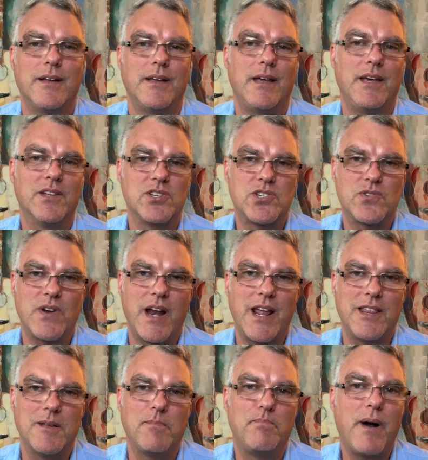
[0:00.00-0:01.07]

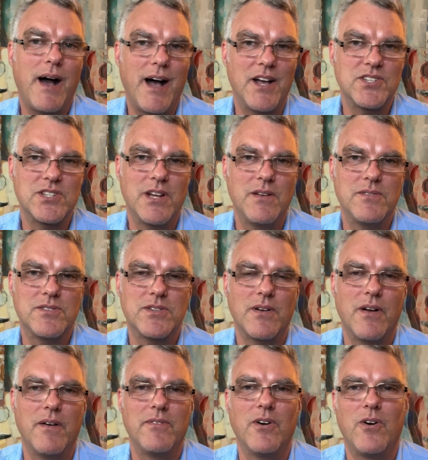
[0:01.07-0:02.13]
illustrating the positives
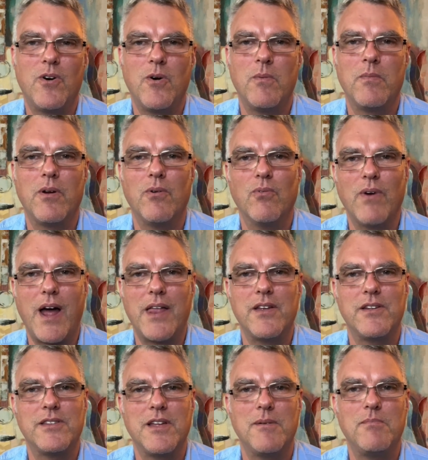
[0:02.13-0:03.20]
of the home
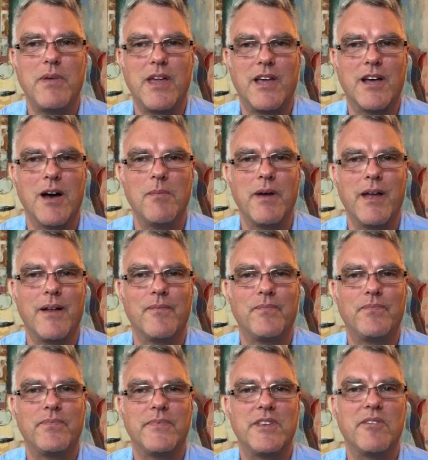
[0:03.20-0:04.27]
rather than becoming
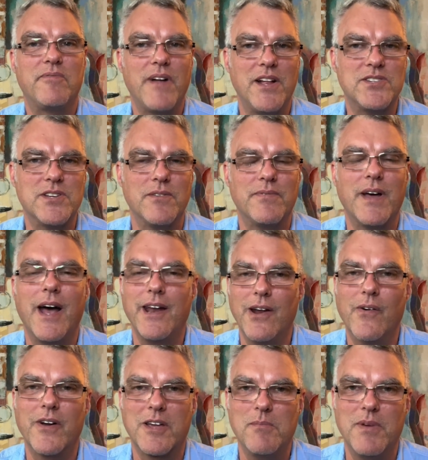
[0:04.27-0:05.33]
defensive. I
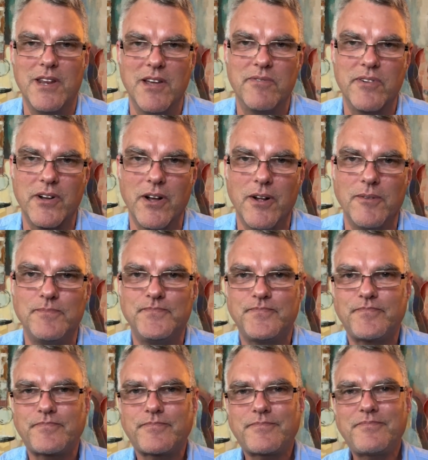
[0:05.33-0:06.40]
know it can be difficult.
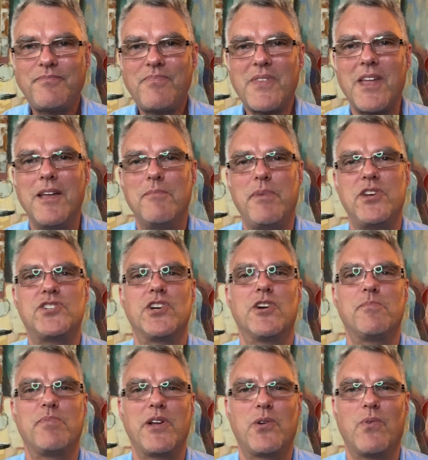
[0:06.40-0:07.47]
Be sure
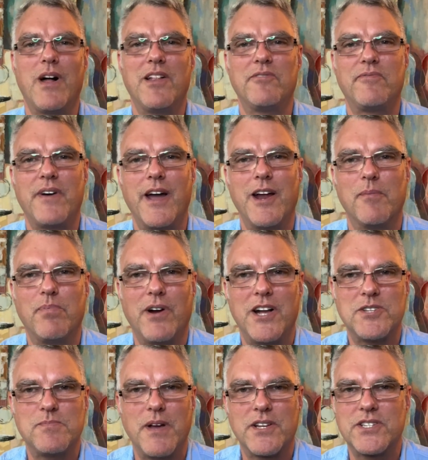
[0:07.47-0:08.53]
to pre-qualify your
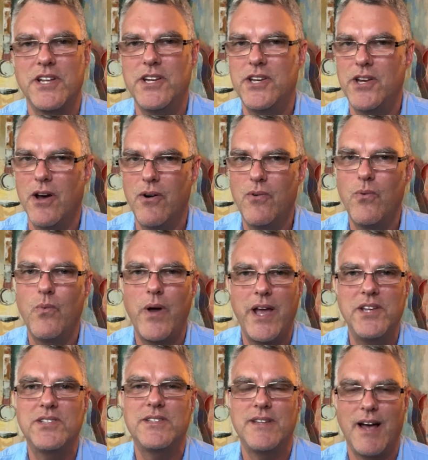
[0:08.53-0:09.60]
prospects and don't
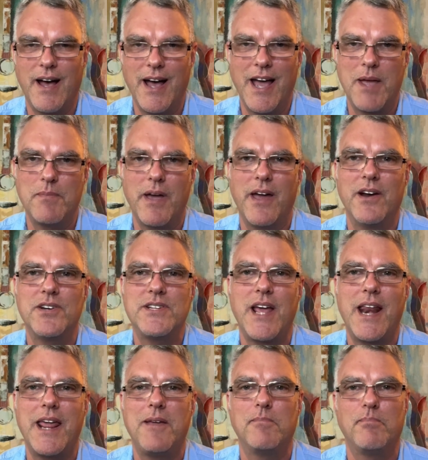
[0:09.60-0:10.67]
waste time
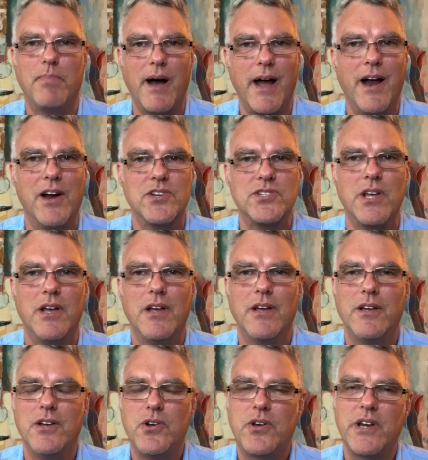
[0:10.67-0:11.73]
entertaining buyers
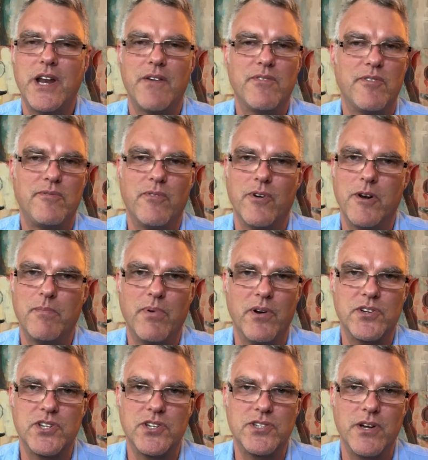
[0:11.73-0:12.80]
who can never afford to
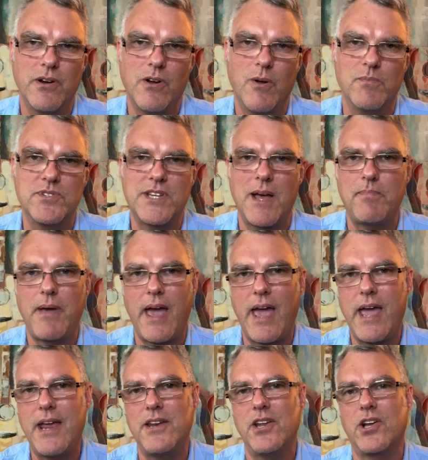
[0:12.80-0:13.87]
purchase your home. Step
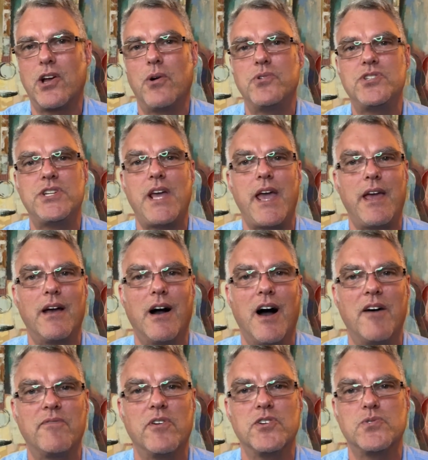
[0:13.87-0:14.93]
8, negotiate
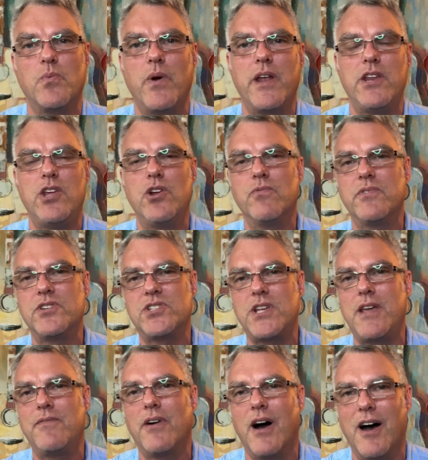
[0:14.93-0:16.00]
offers. When you
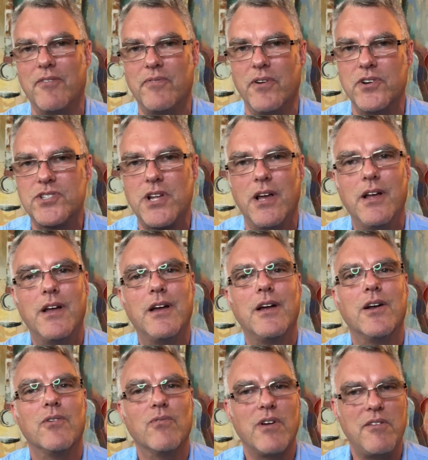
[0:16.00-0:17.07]
receive offers,
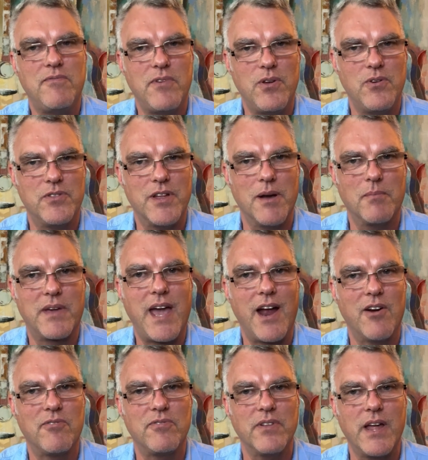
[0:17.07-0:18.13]
review them
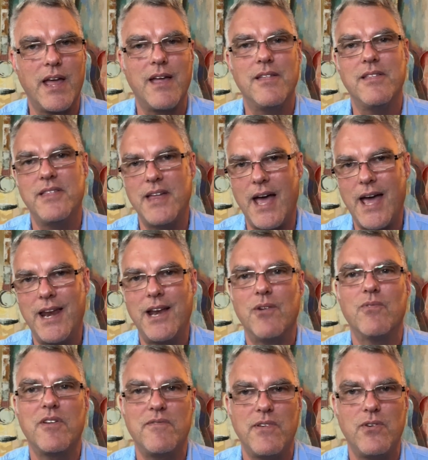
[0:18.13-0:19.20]
carefully, then
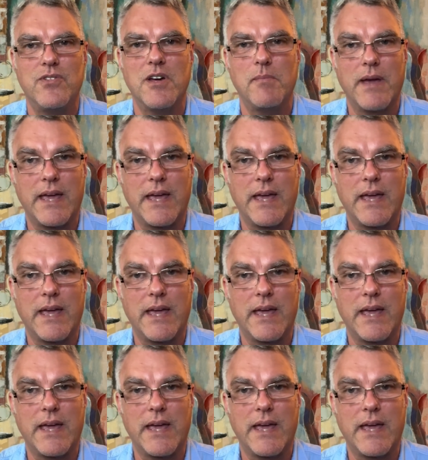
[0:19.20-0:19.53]
review them